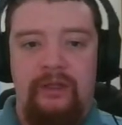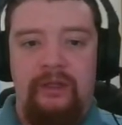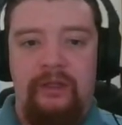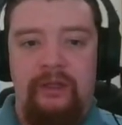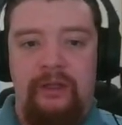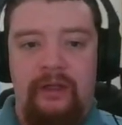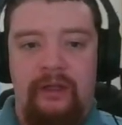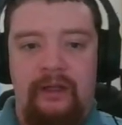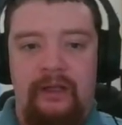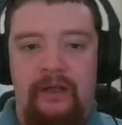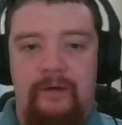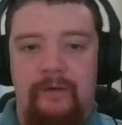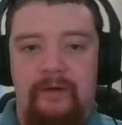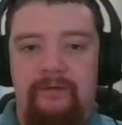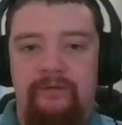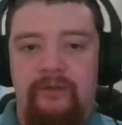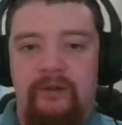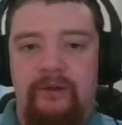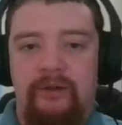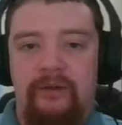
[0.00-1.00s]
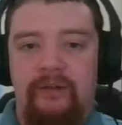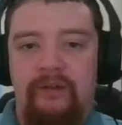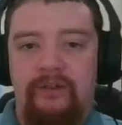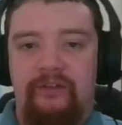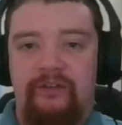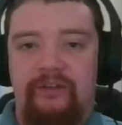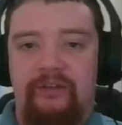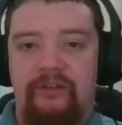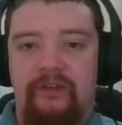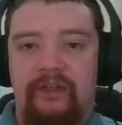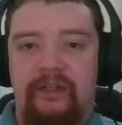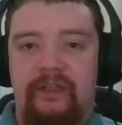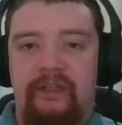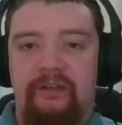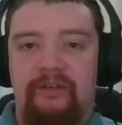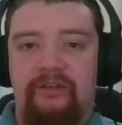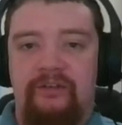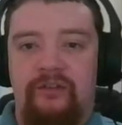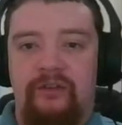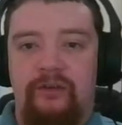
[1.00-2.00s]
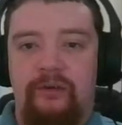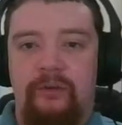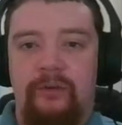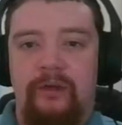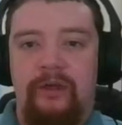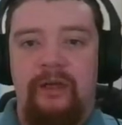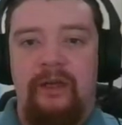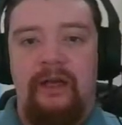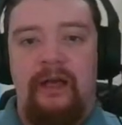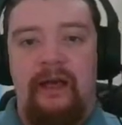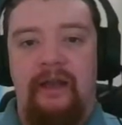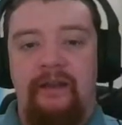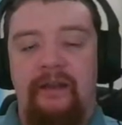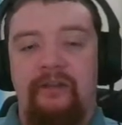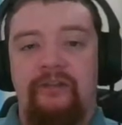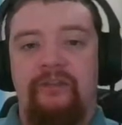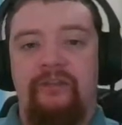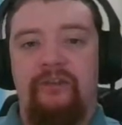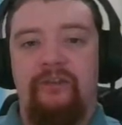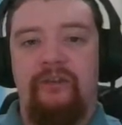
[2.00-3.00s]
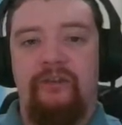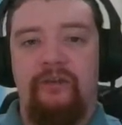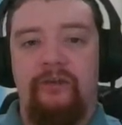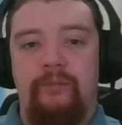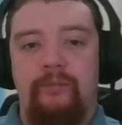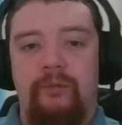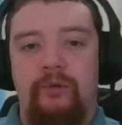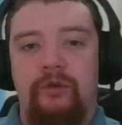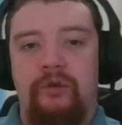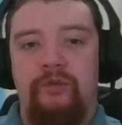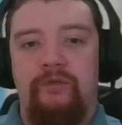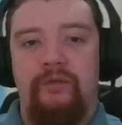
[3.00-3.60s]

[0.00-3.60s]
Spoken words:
And now rook to e2, and this move